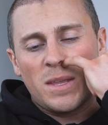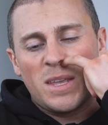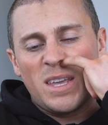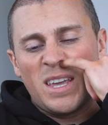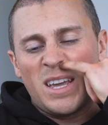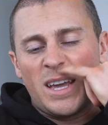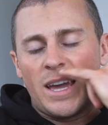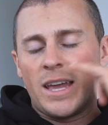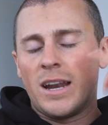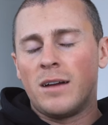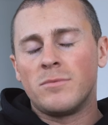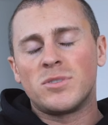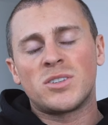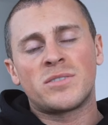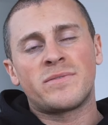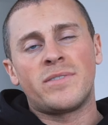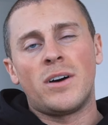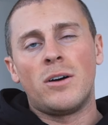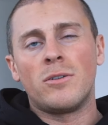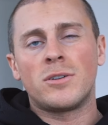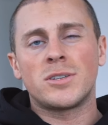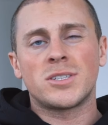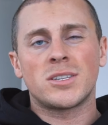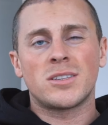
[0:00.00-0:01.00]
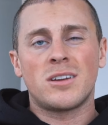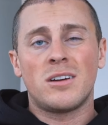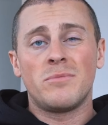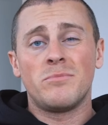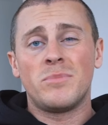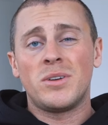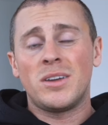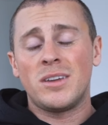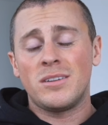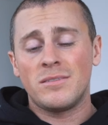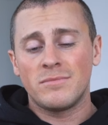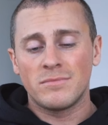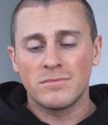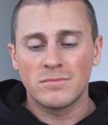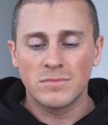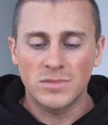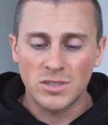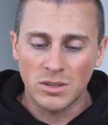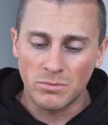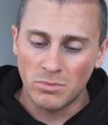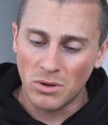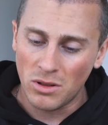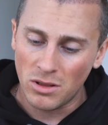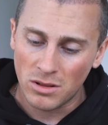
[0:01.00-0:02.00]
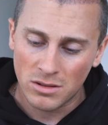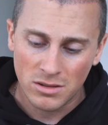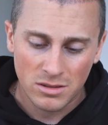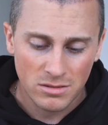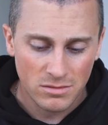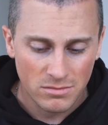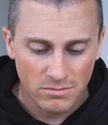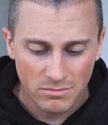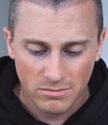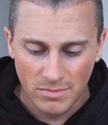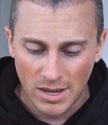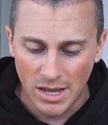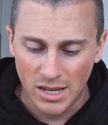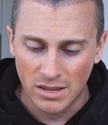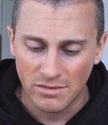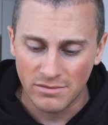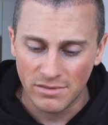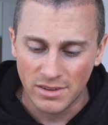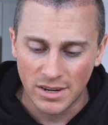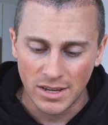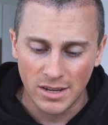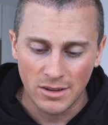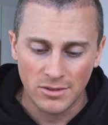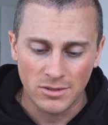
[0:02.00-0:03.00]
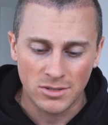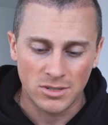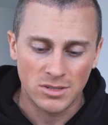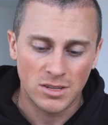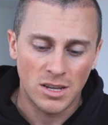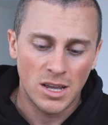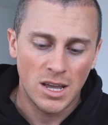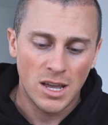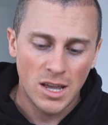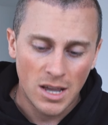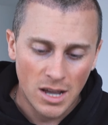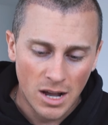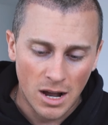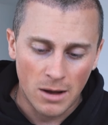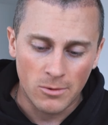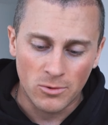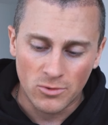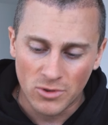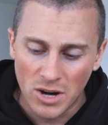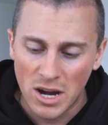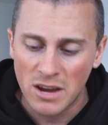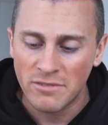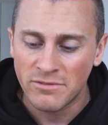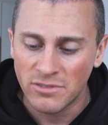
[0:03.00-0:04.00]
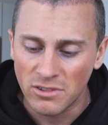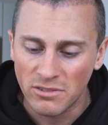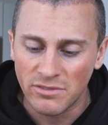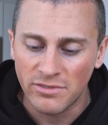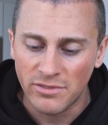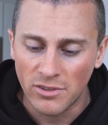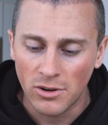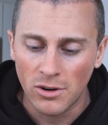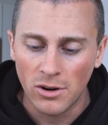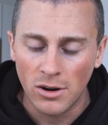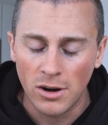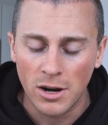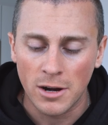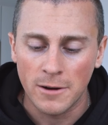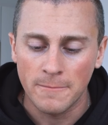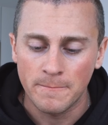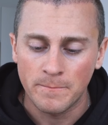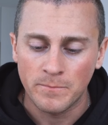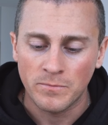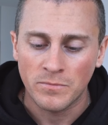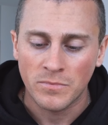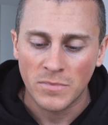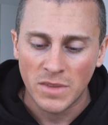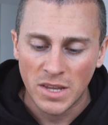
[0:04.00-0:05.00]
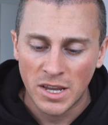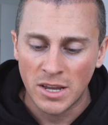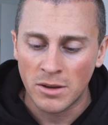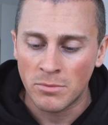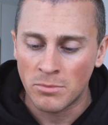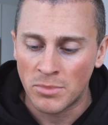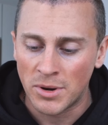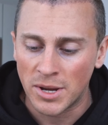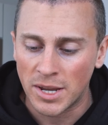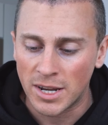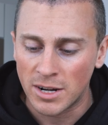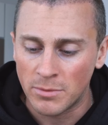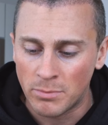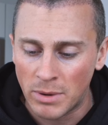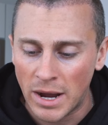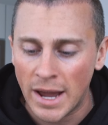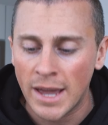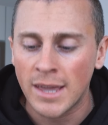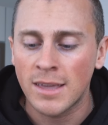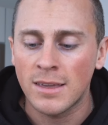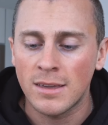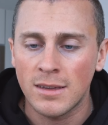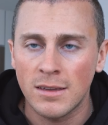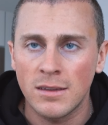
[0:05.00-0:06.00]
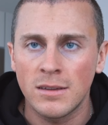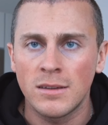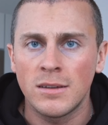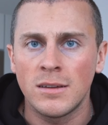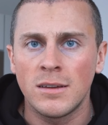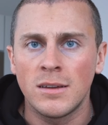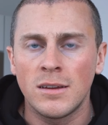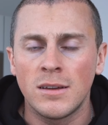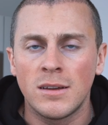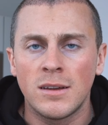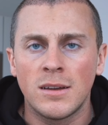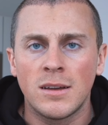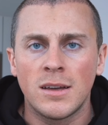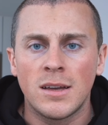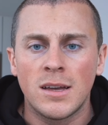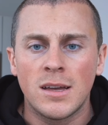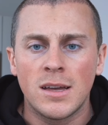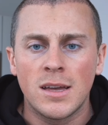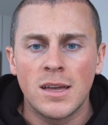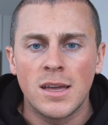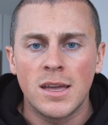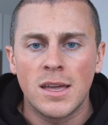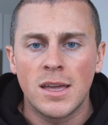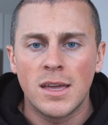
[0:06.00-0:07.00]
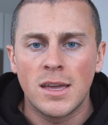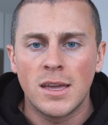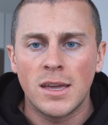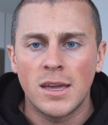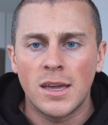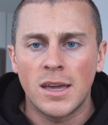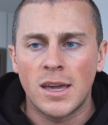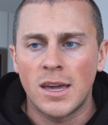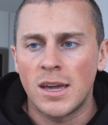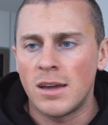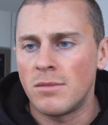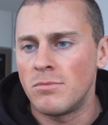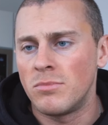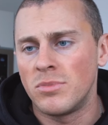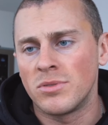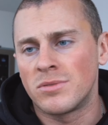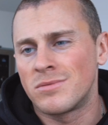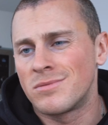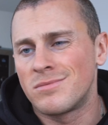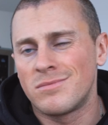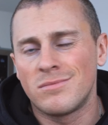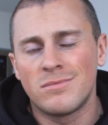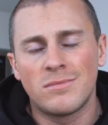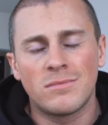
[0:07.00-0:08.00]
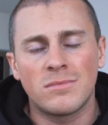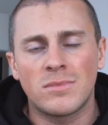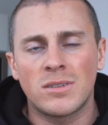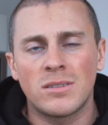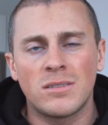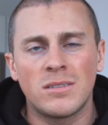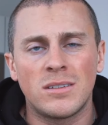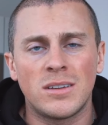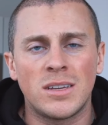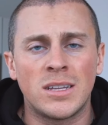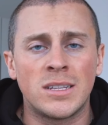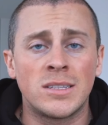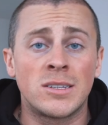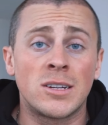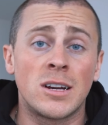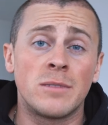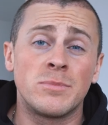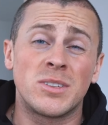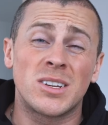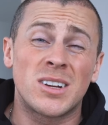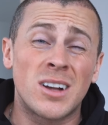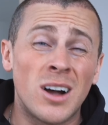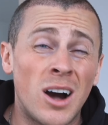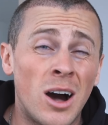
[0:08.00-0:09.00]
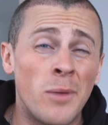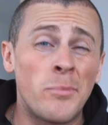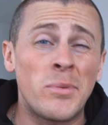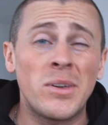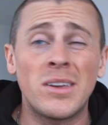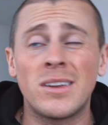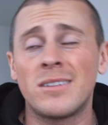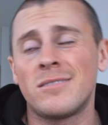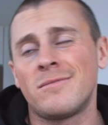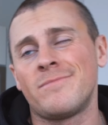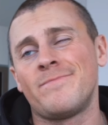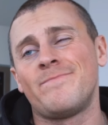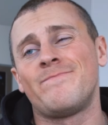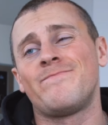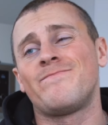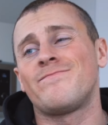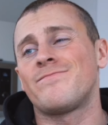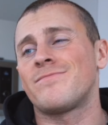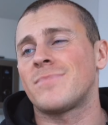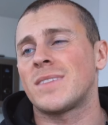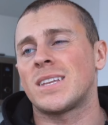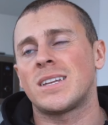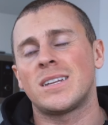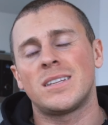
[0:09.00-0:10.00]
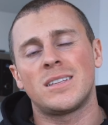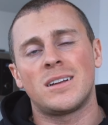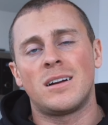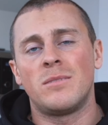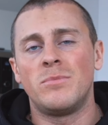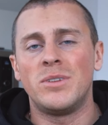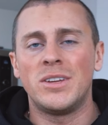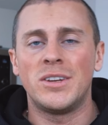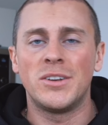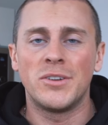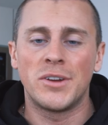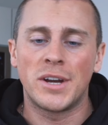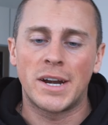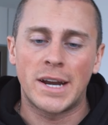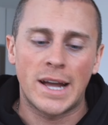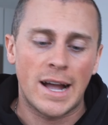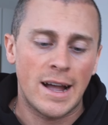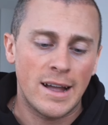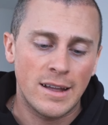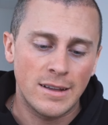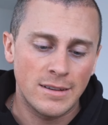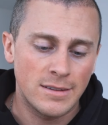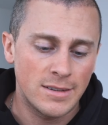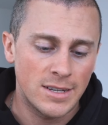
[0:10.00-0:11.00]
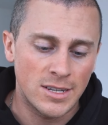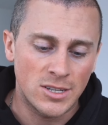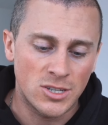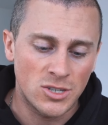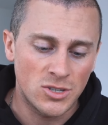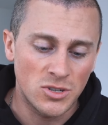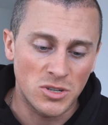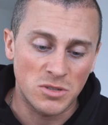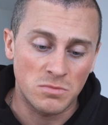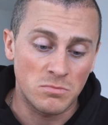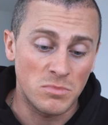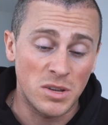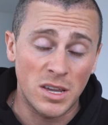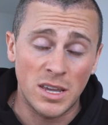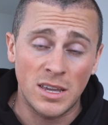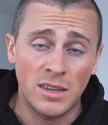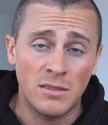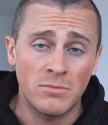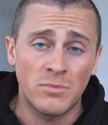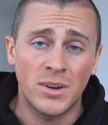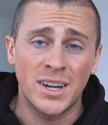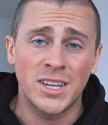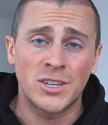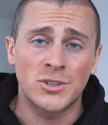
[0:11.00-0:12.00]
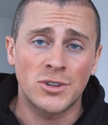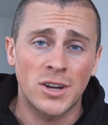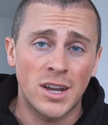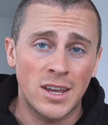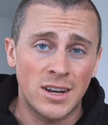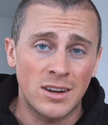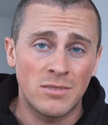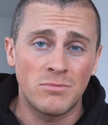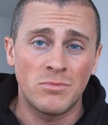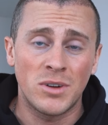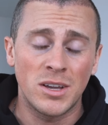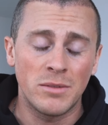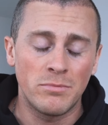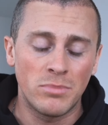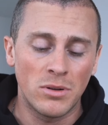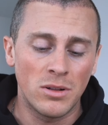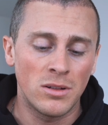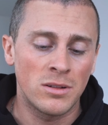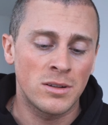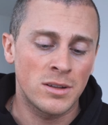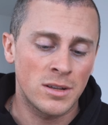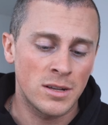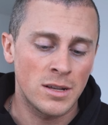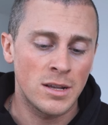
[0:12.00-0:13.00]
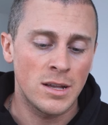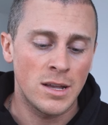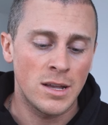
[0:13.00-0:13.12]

again, I'm just focusing on me, the bulk, making videos. I'm grateful for him bringing it back. Um, but in terms of copying, there'll be none of that. It's just me, my training, my bulk,